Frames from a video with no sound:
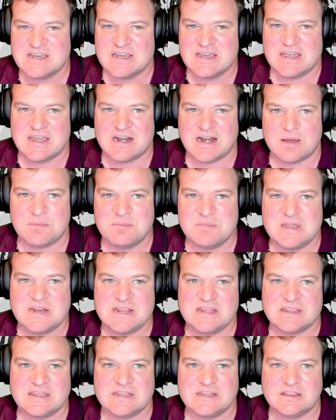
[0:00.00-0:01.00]
And I
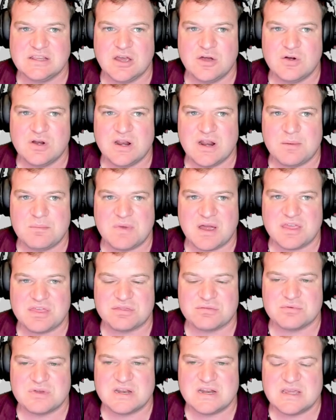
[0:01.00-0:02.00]
immediately loaded up my
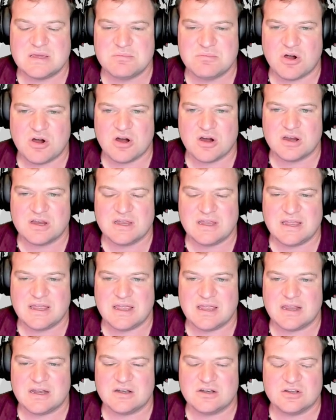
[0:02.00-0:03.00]
3D mark
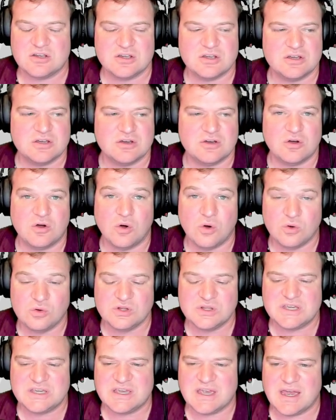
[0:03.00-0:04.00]
and
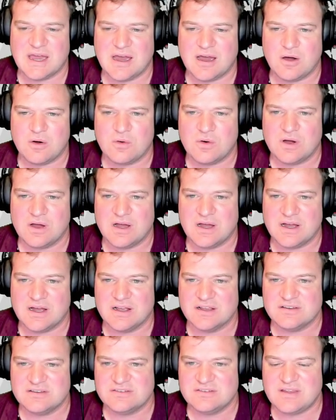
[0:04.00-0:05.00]
holy cow,
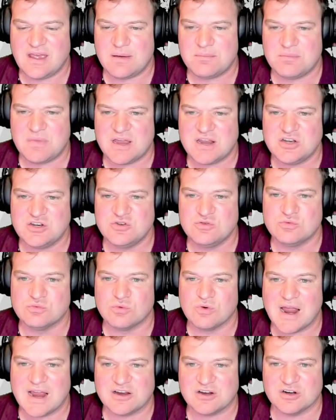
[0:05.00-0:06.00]
uh, set my new
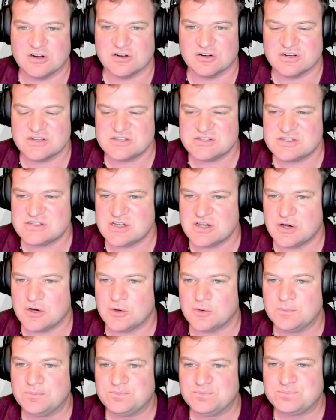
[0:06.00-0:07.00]
record.
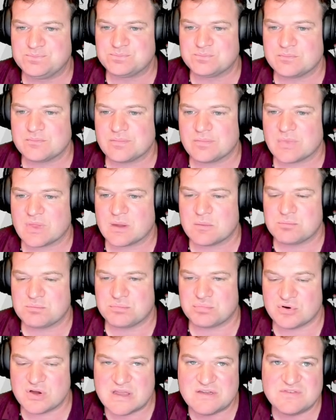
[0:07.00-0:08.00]
So
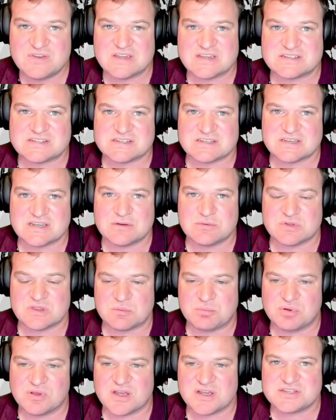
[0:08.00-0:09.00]
previously with the
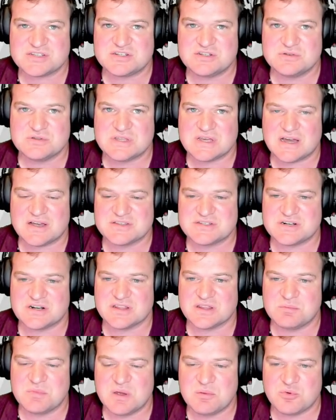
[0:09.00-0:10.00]
plus 2000 on
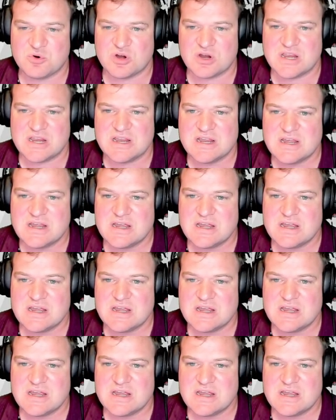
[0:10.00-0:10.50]
the memory,